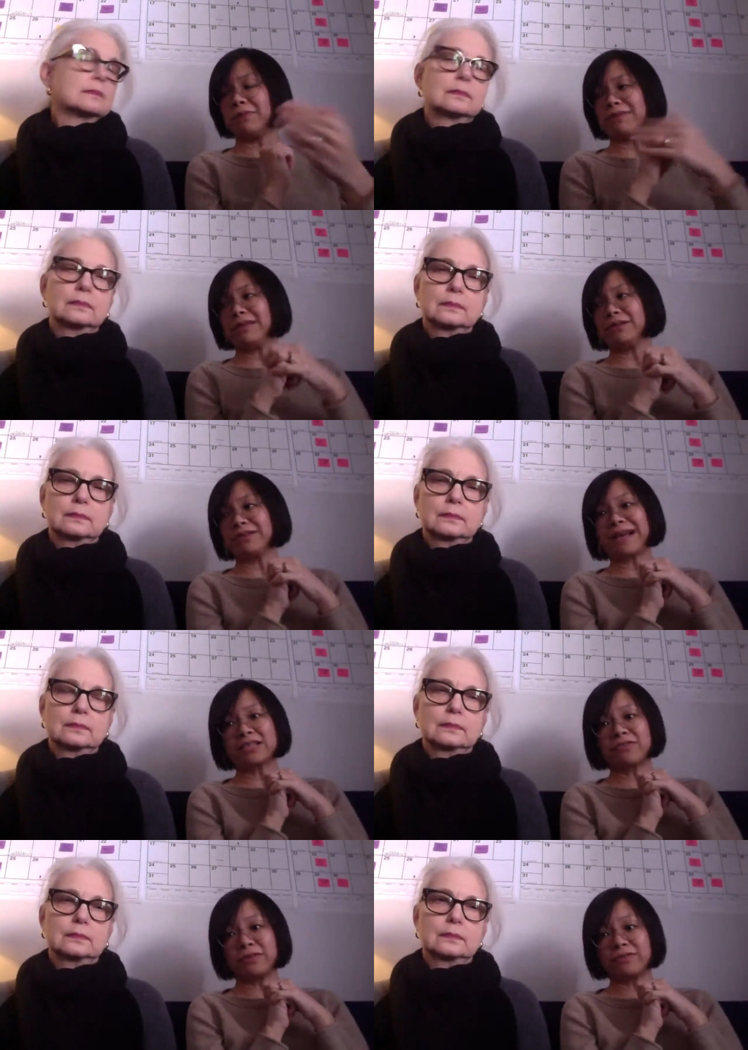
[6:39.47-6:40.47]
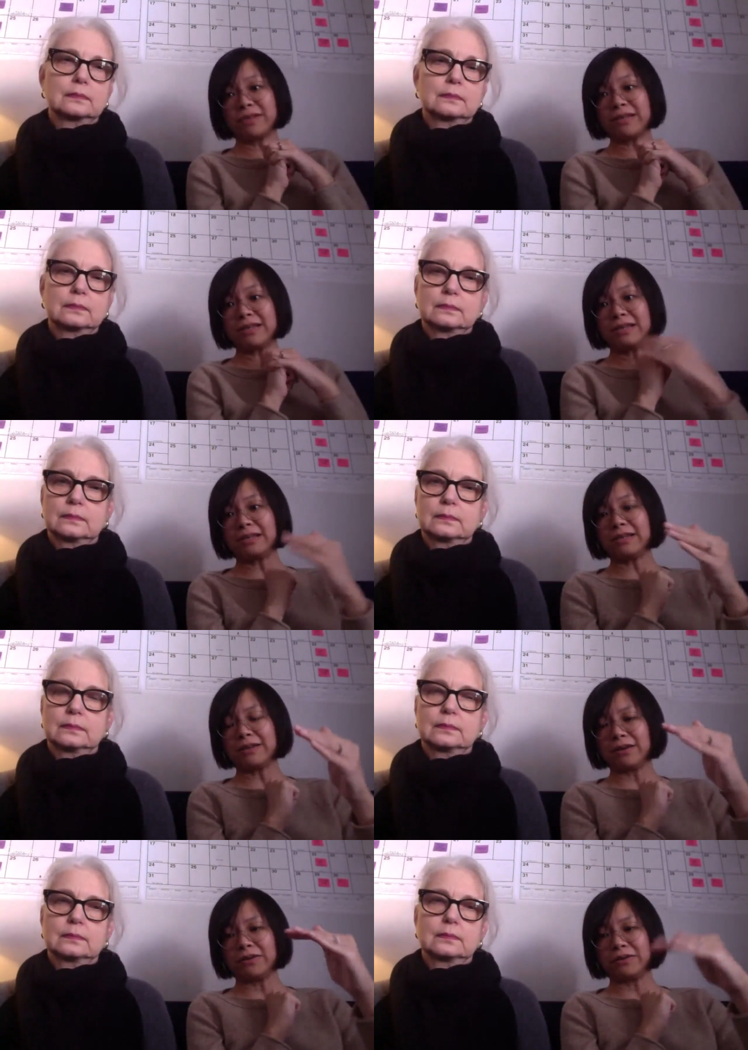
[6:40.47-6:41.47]
Speaker 1: when Neil's
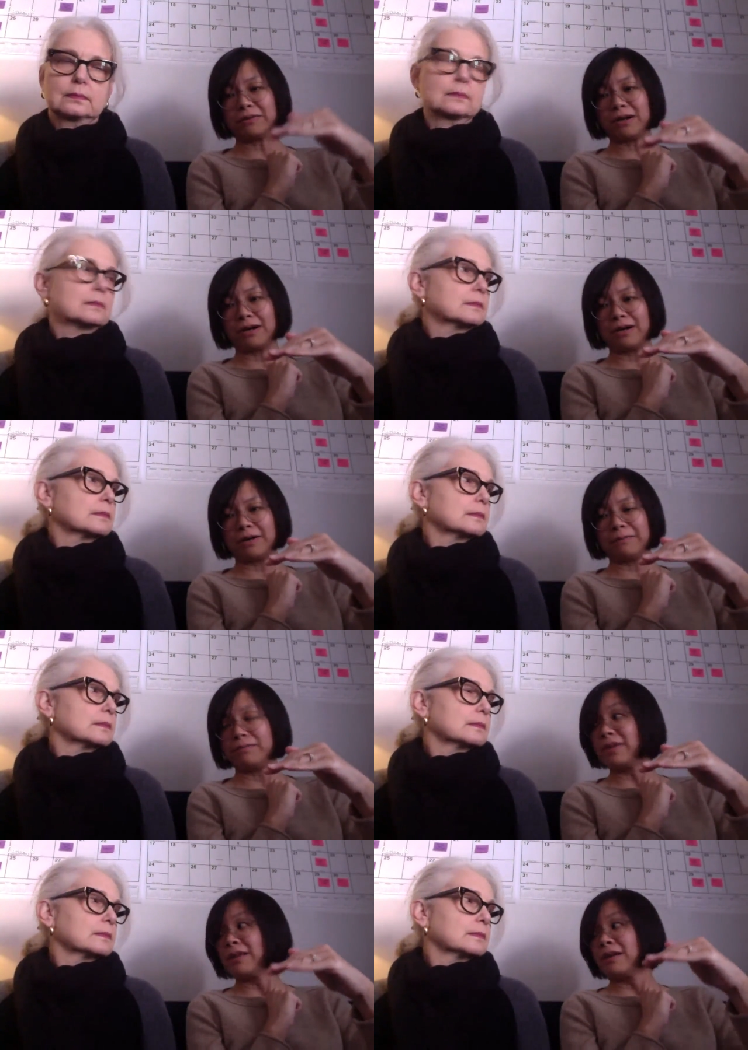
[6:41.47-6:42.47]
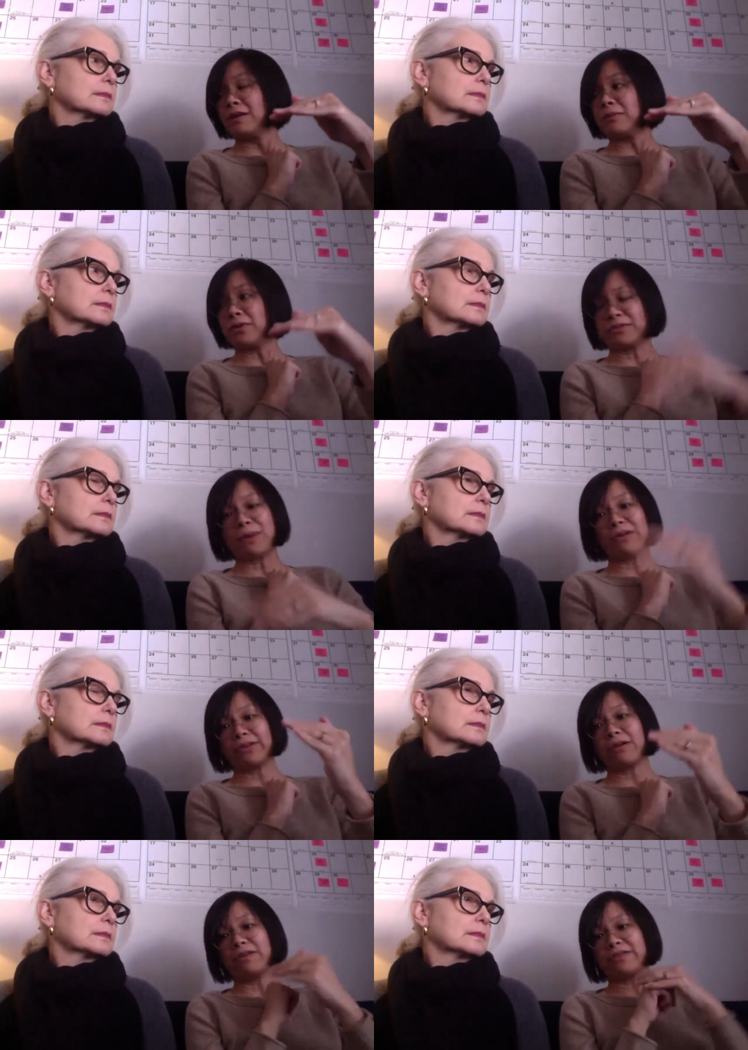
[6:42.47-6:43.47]
X15, you know, um, was
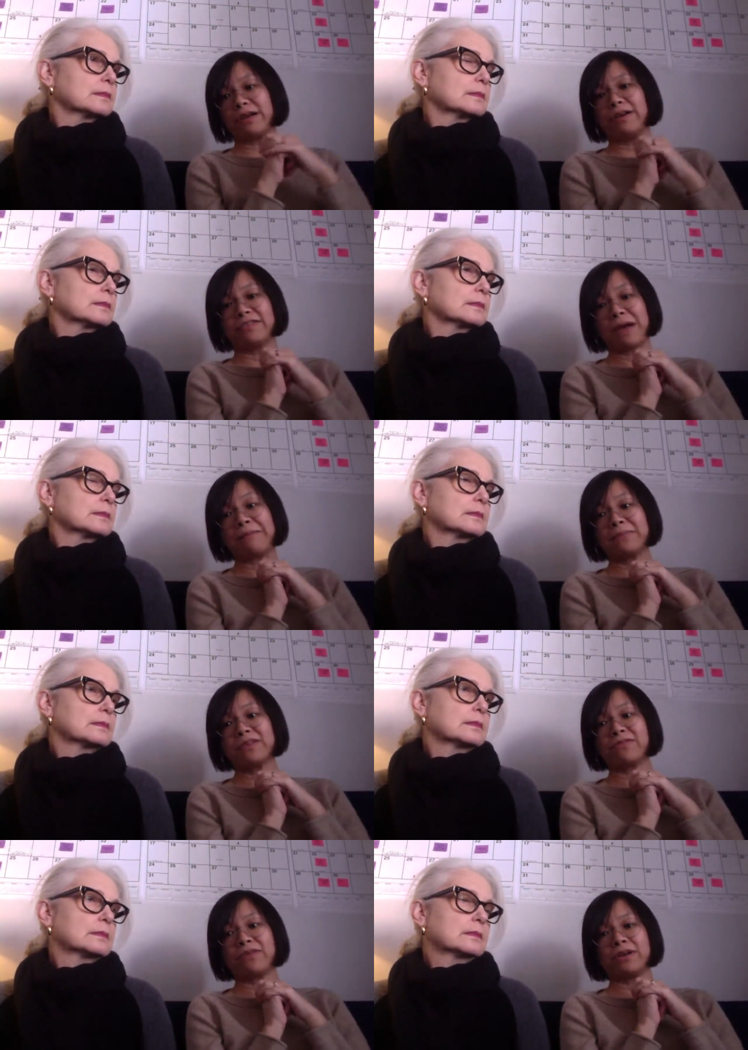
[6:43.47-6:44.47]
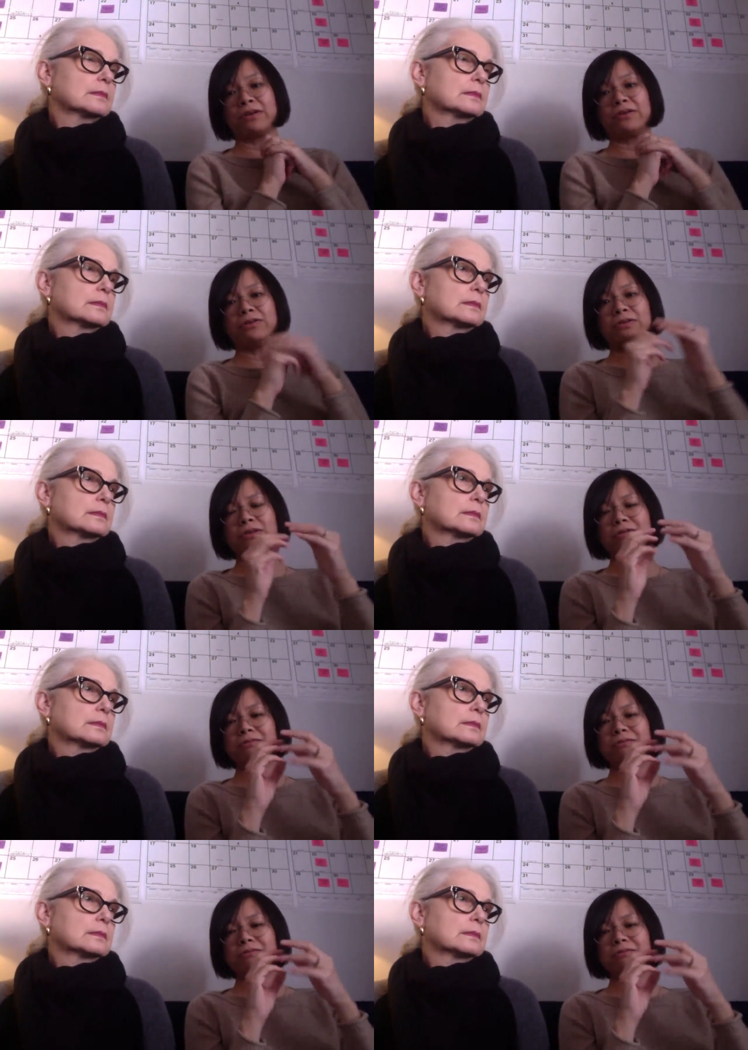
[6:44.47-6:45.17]
bouncing off the Earth's atmosphere,